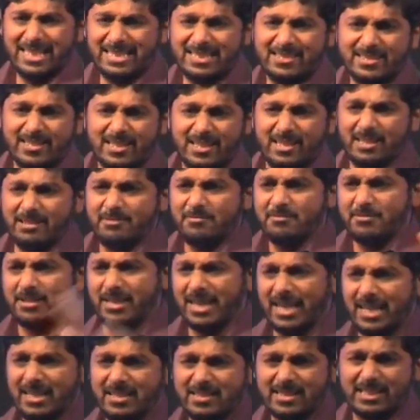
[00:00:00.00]
skin,
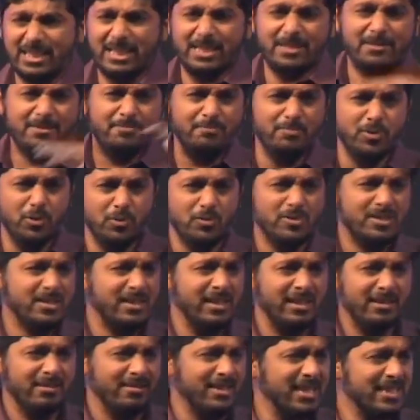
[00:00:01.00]
gray skin, blue
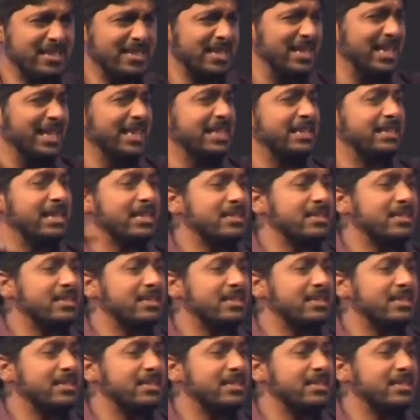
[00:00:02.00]
skin, red skin. It